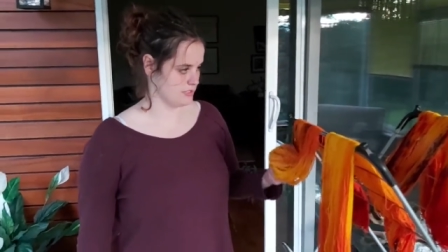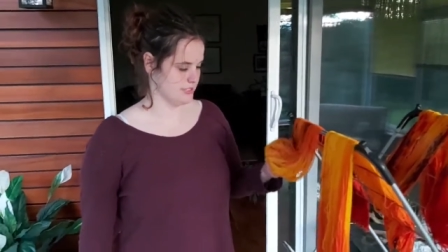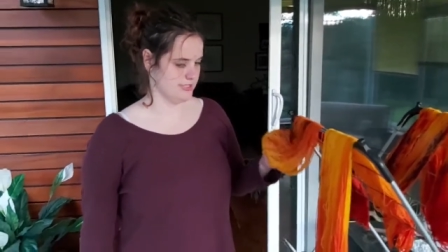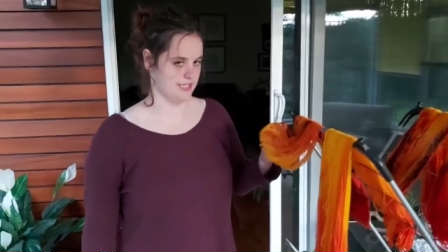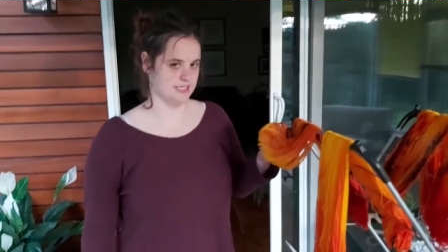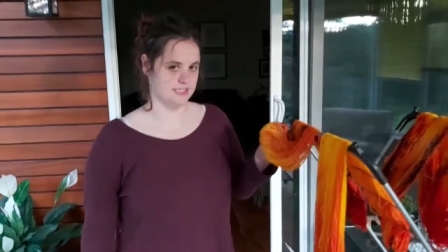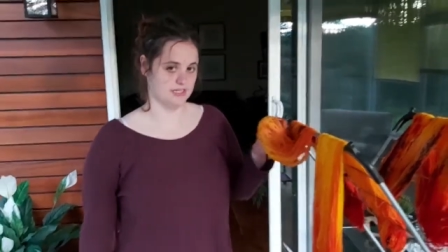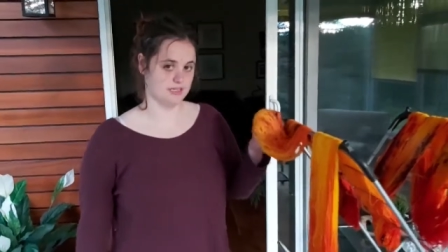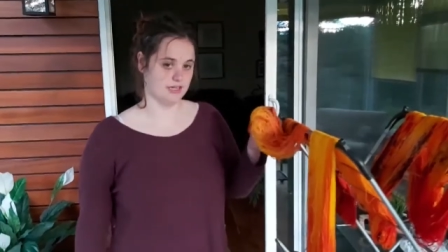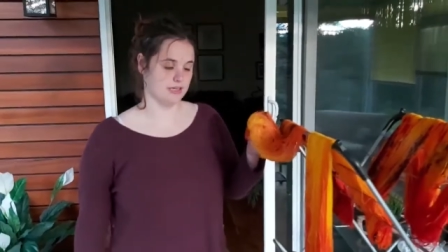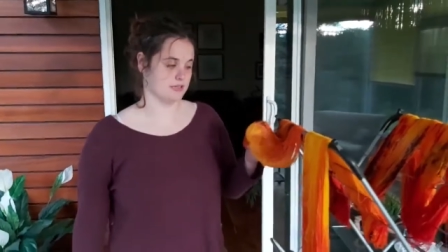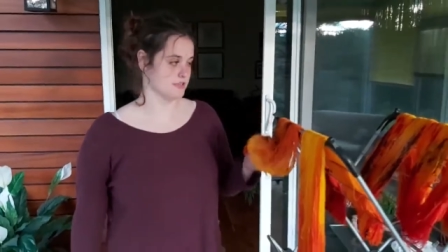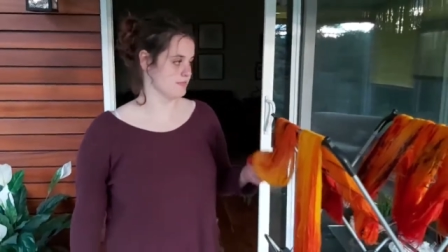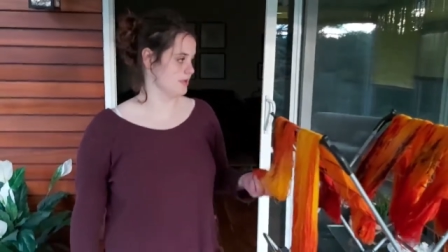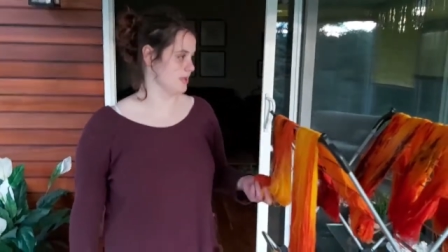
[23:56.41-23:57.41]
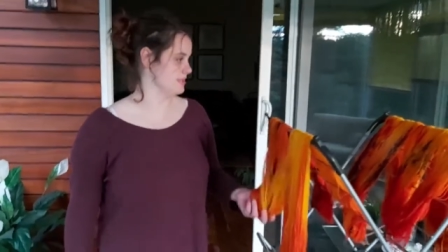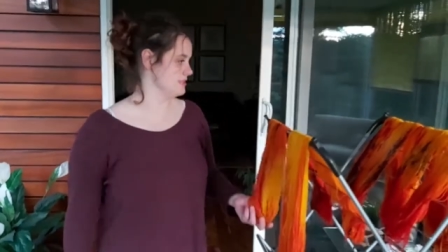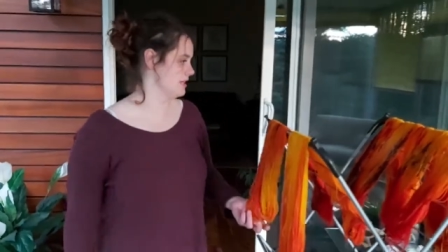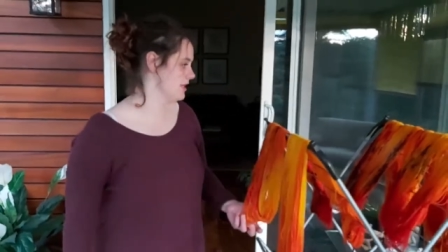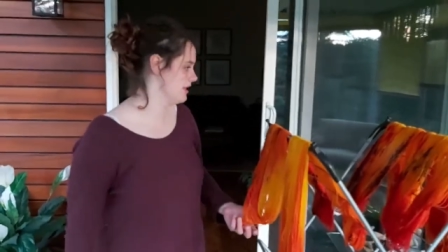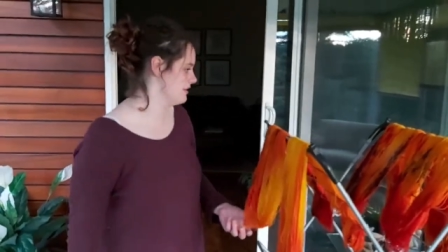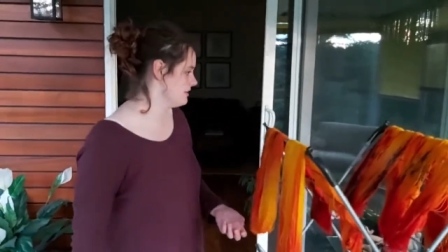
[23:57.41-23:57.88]
to designate as my
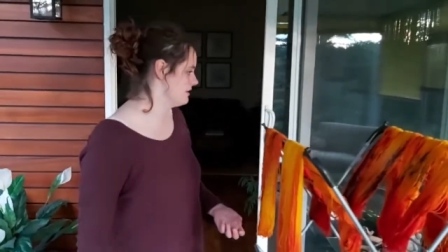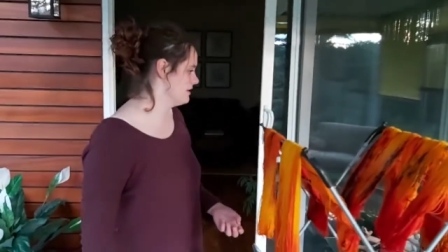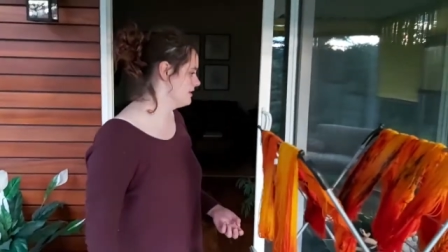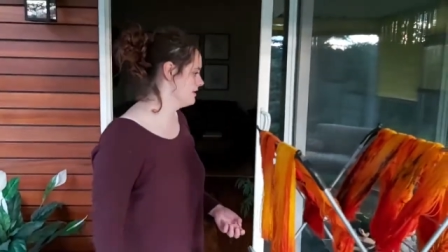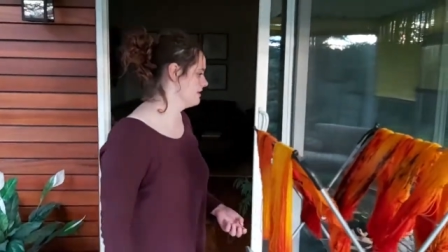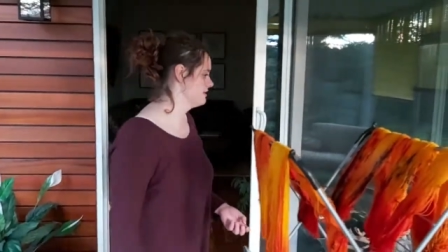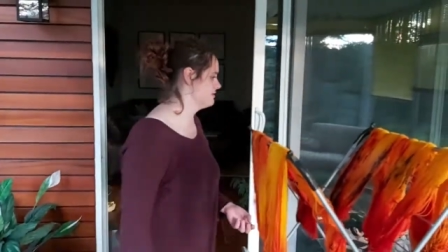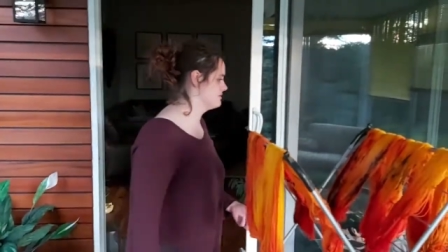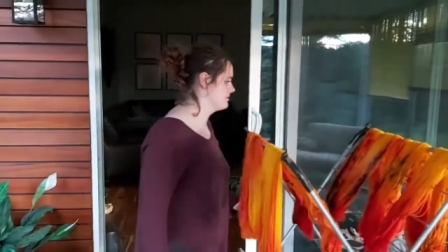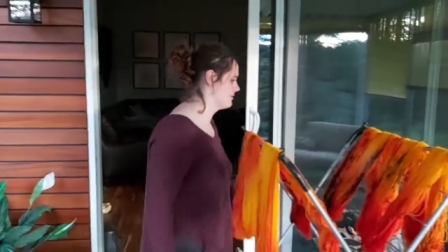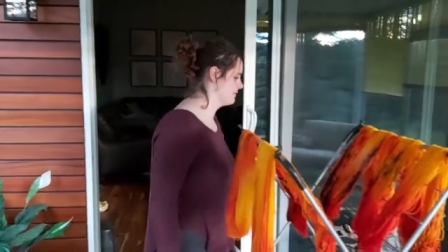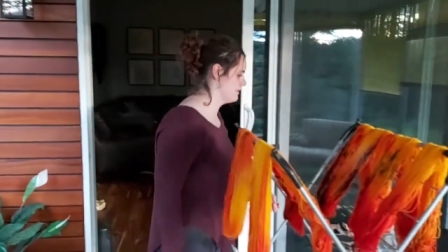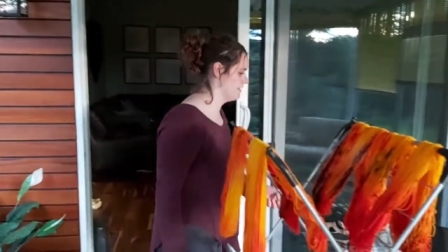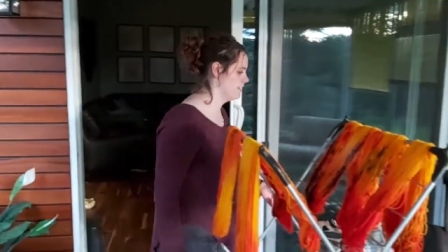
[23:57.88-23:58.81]
dye things.